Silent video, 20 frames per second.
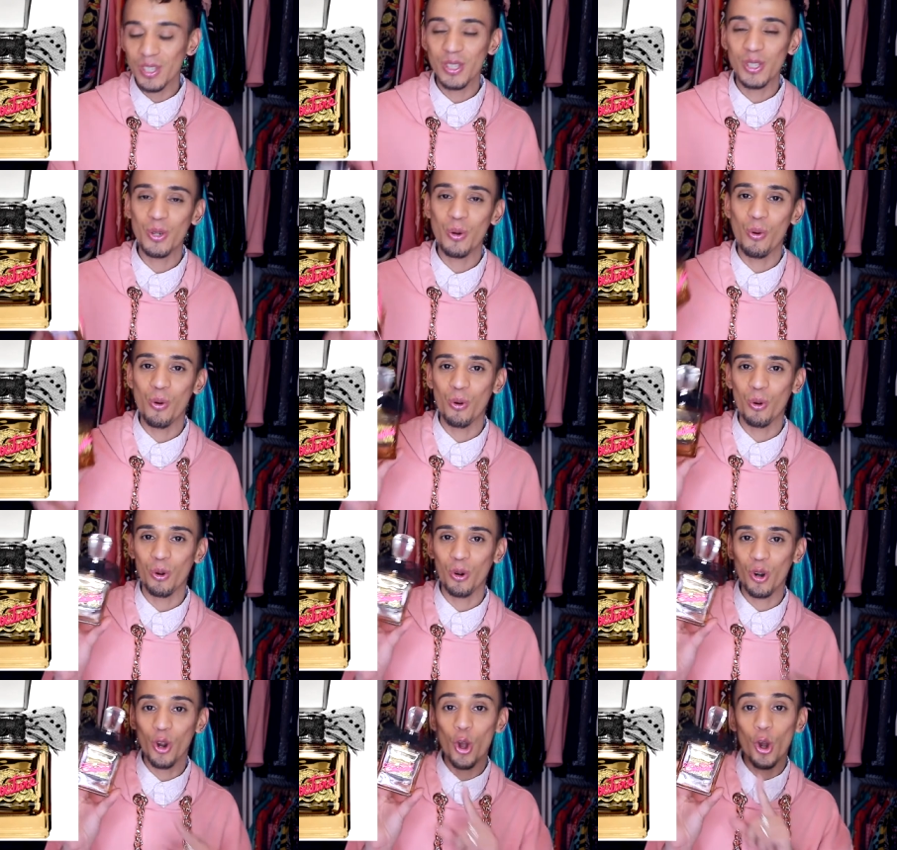
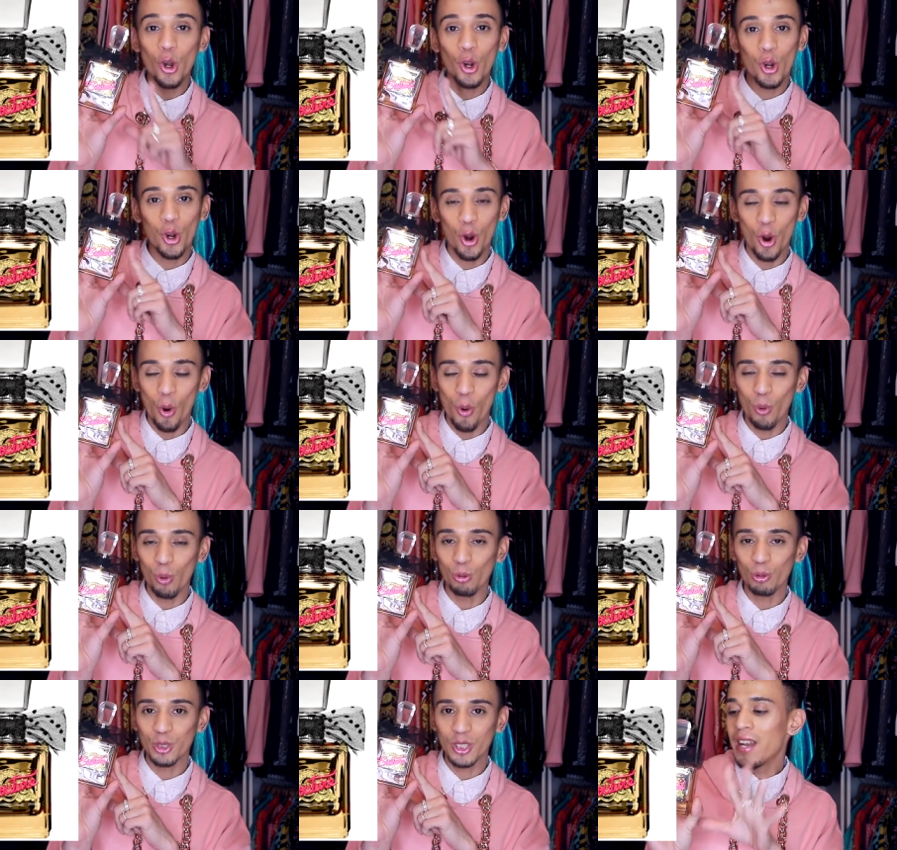Couture
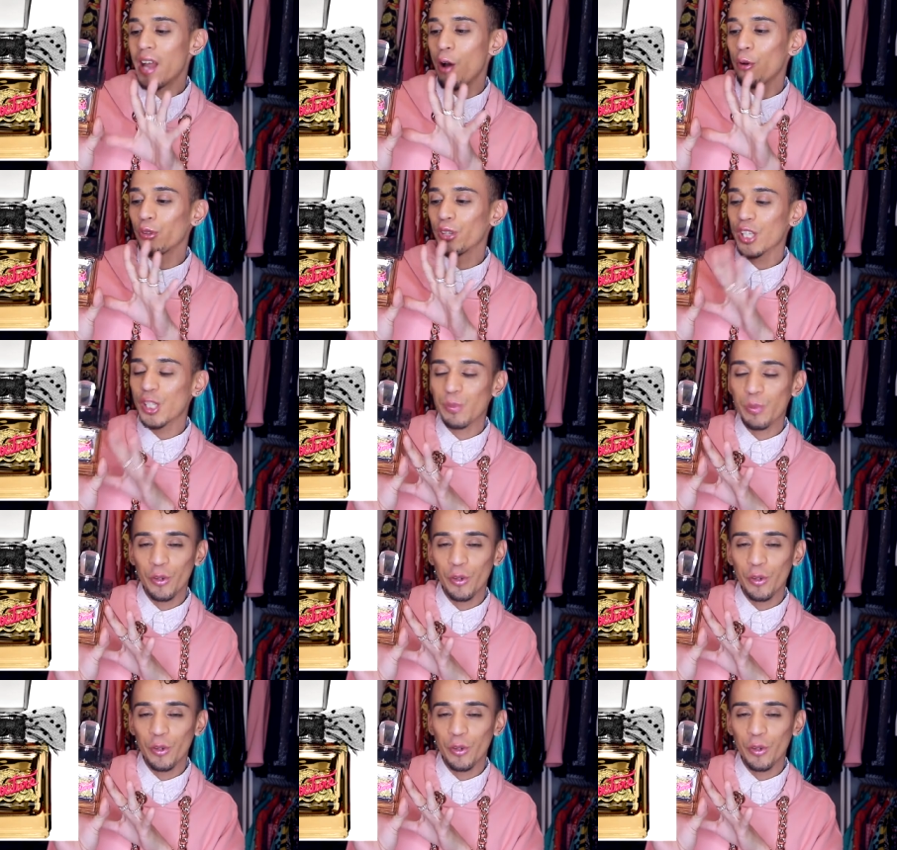Gold. Now, this